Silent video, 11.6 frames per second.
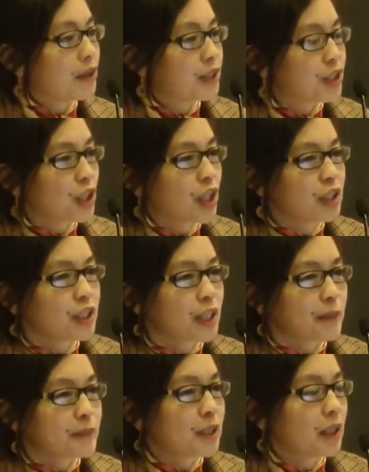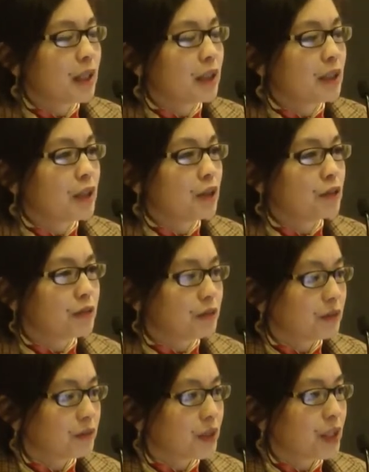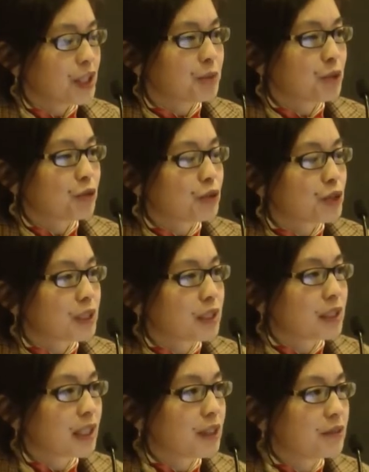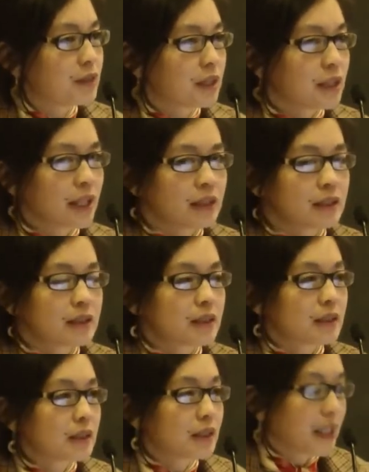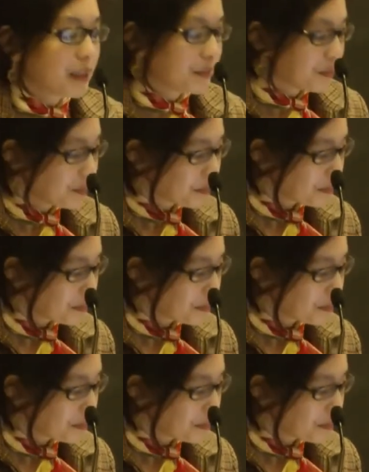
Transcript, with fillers: these concepts and of various perverse incentives that exist today.